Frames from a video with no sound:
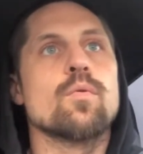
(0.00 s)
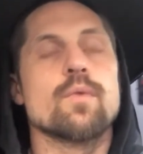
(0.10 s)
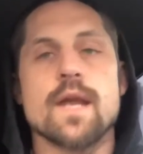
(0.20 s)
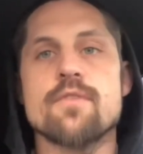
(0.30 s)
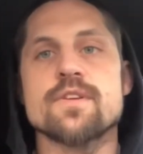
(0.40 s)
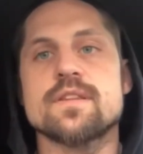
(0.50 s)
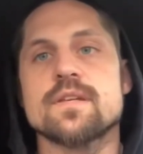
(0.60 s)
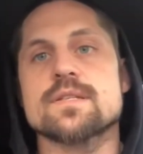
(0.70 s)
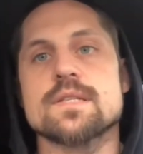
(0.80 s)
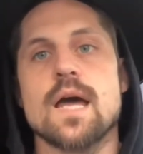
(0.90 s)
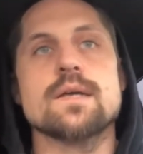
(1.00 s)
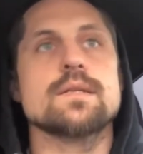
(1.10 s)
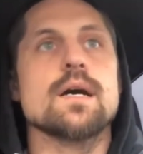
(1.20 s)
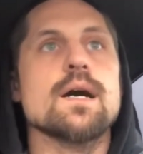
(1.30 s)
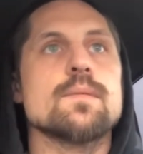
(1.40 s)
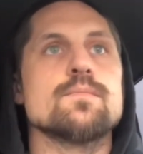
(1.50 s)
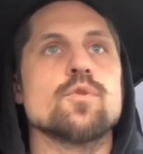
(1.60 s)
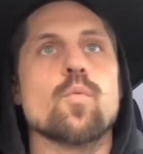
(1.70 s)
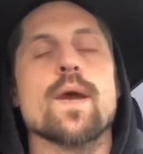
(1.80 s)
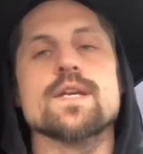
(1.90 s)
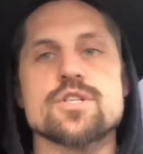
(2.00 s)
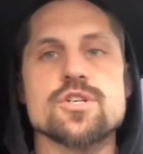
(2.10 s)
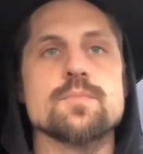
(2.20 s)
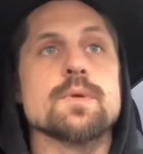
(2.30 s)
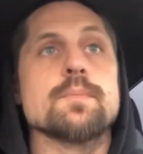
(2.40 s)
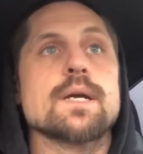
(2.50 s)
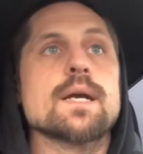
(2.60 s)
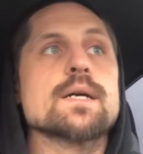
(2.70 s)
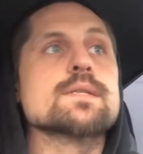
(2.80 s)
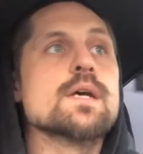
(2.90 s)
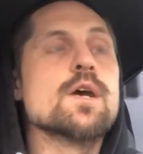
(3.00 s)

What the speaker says: when everything is lined up the way it should be, because